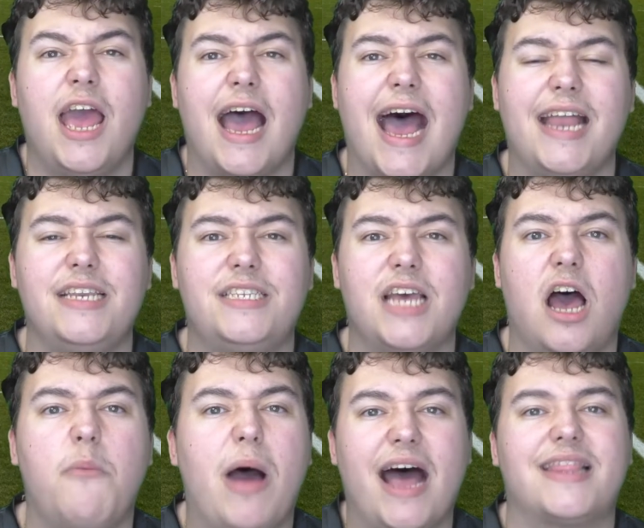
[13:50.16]
And
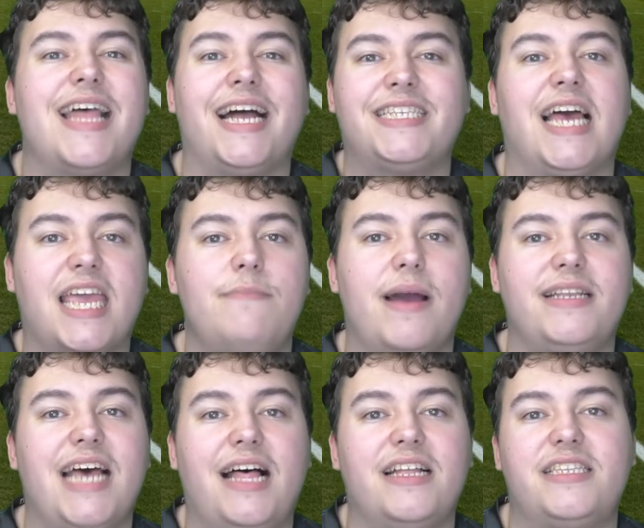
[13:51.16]
had that attacking
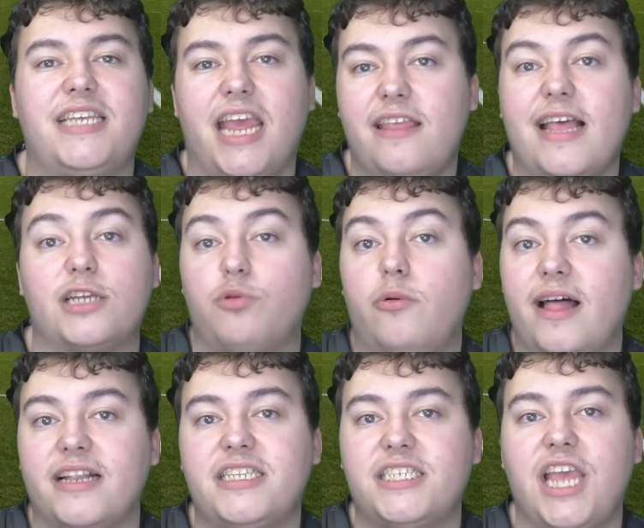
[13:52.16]
mentality. And that's what we
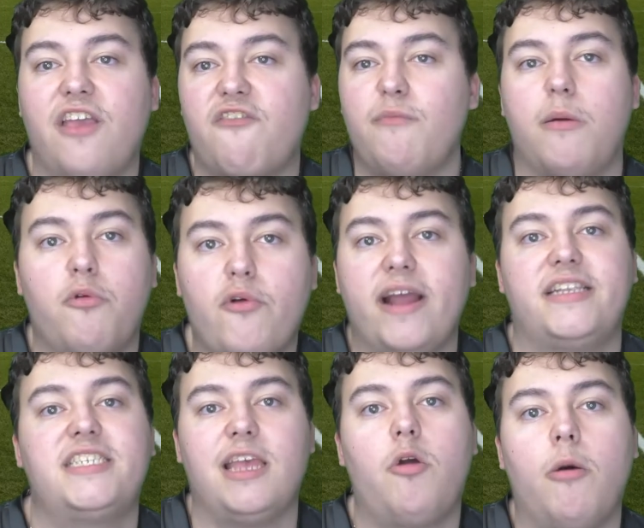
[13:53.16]
like to see from him. Great
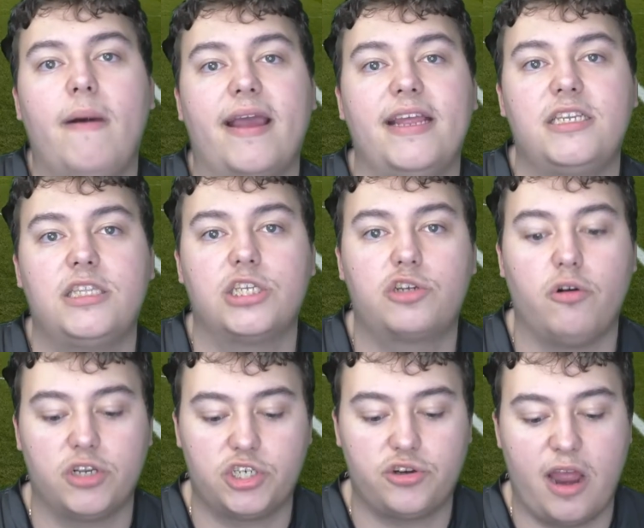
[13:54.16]
to see him come back into the
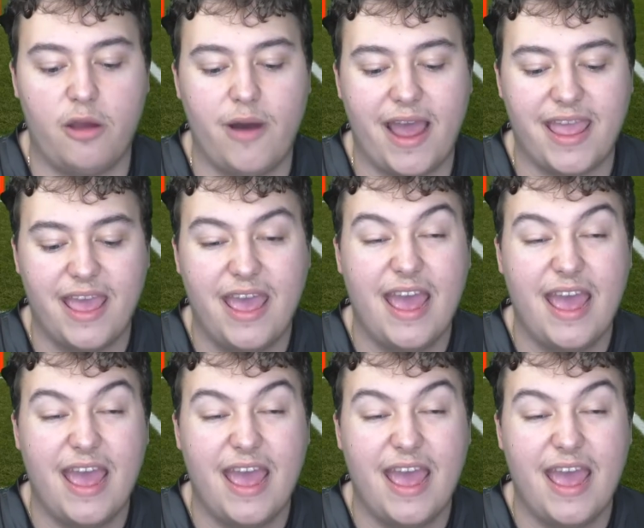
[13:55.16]
squad straight away.